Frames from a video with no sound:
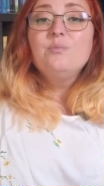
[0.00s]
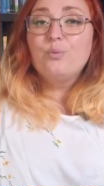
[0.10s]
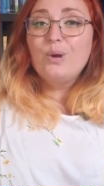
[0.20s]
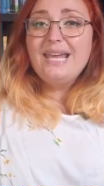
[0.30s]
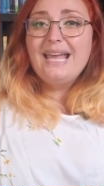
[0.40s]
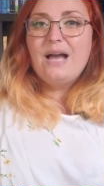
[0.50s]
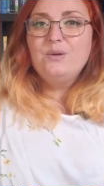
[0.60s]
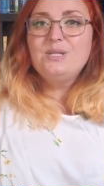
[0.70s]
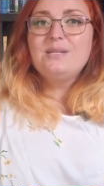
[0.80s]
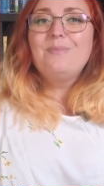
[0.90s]

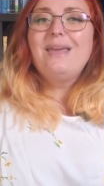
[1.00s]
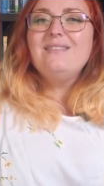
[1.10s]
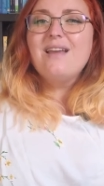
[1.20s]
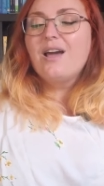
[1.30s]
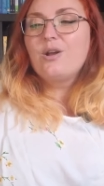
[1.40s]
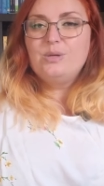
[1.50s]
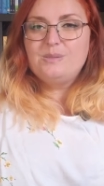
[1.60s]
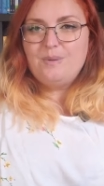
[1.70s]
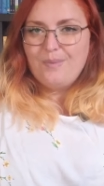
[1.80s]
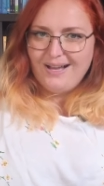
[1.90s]
Breakouts may not always
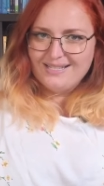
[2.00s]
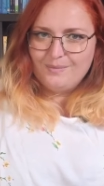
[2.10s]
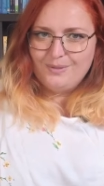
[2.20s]
be possible,